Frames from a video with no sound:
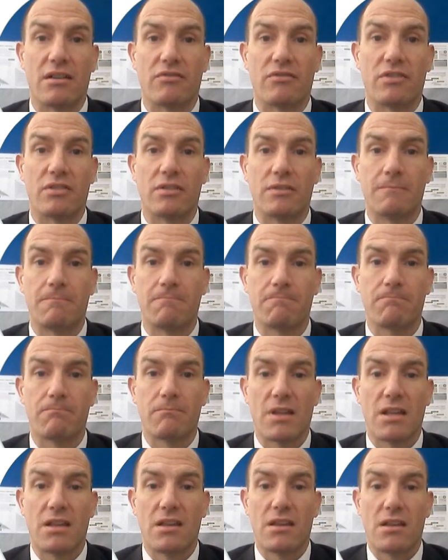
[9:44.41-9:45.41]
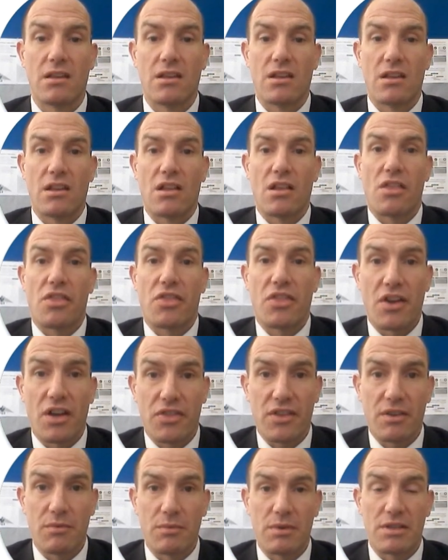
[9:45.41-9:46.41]
helpful.
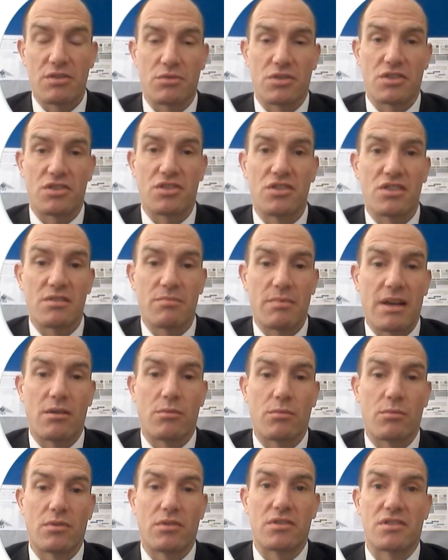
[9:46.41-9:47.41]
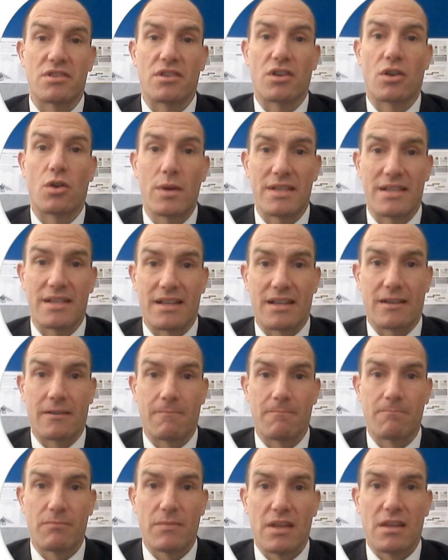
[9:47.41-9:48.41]
Third thing we talked to students about was quizzing.
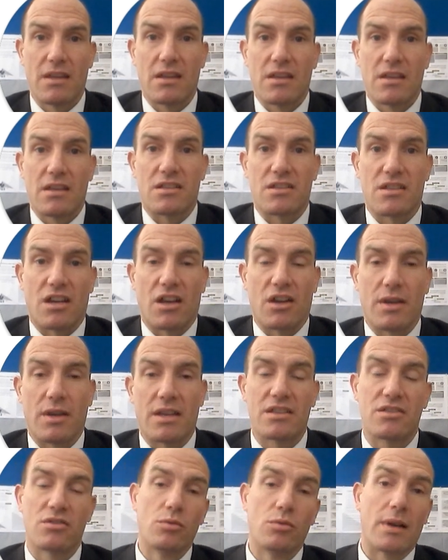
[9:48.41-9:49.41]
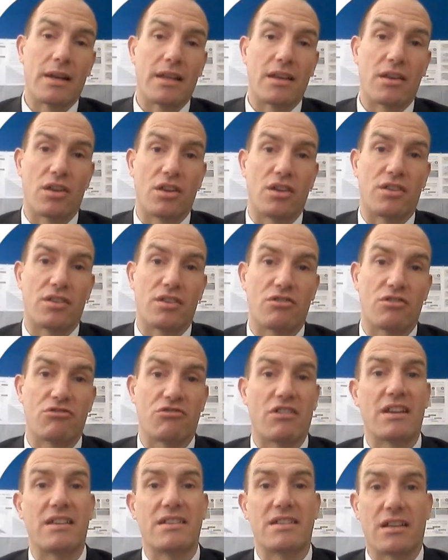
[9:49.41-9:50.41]
So it's all well and good
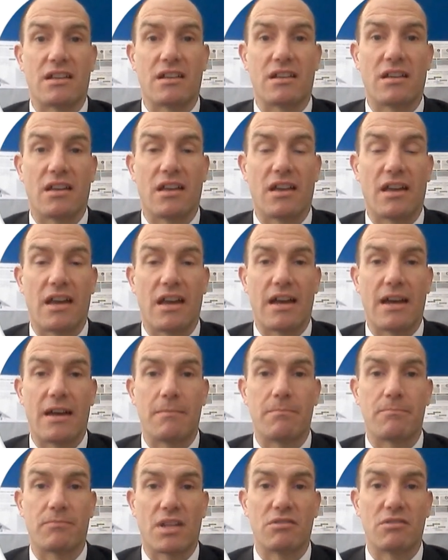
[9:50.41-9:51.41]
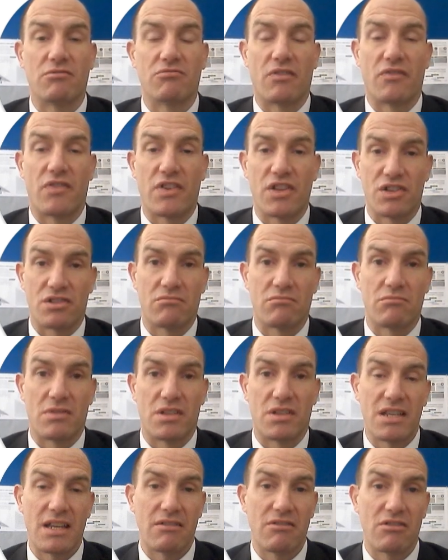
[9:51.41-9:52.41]
creating revision
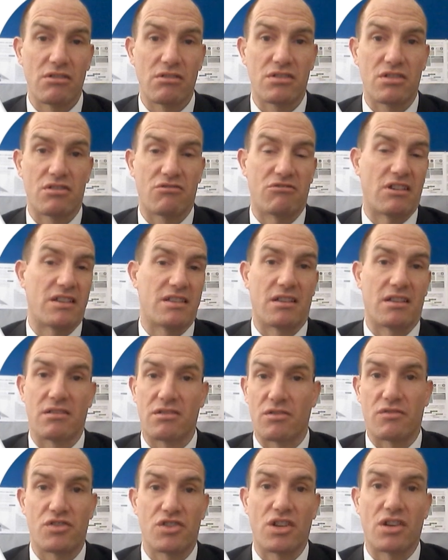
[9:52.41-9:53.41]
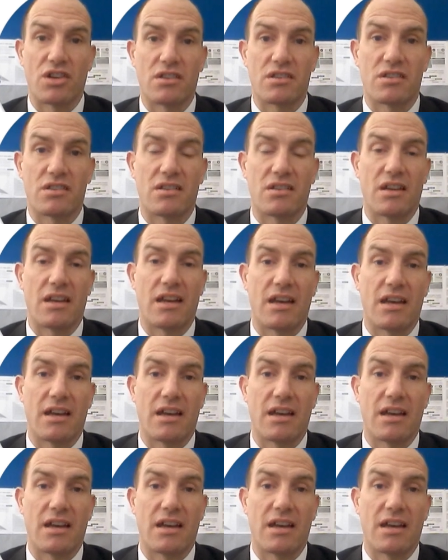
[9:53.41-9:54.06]
materials, creating sort of chunked